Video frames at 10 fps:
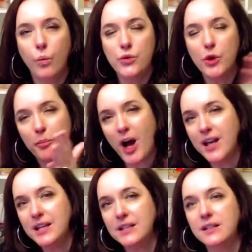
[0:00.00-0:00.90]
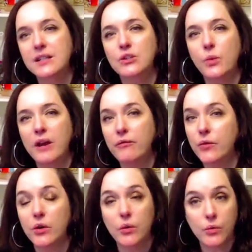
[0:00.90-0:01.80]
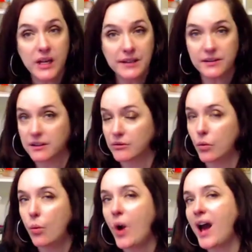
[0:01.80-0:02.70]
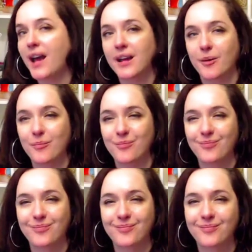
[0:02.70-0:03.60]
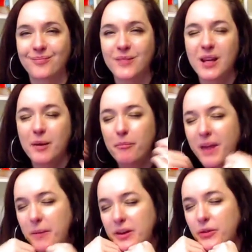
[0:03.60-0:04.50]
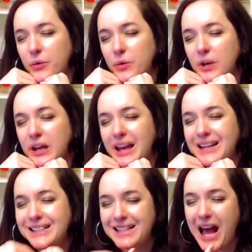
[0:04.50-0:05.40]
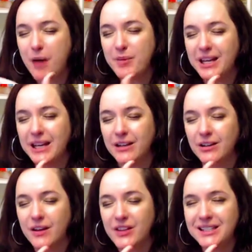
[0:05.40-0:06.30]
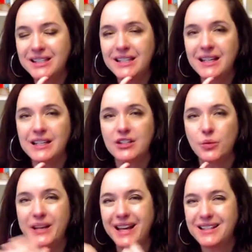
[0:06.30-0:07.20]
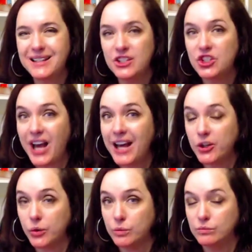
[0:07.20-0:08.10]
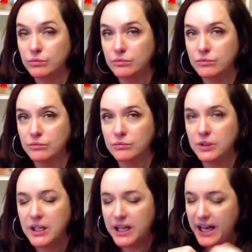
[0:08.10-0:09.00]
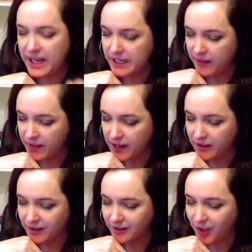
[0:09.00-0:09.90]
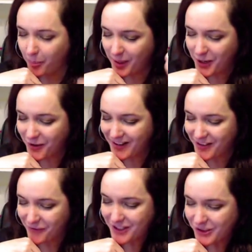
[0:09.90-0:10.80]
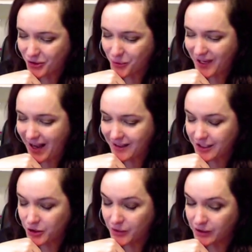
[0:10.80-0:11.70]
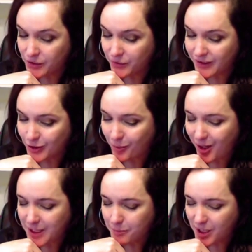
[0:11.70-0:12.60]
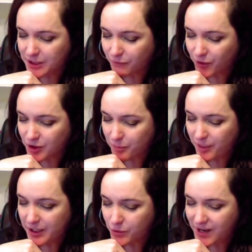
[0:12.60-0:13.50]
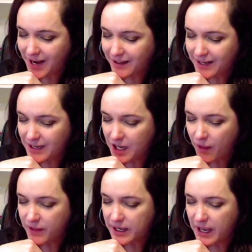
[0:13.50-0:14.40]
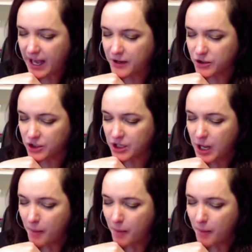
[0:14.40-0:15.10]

Your body is this way for a reason. Why? Maybe through examining the sickness, we get to the shadow. Anything appearing in the physical reality to include the physical body must first be created in the energy.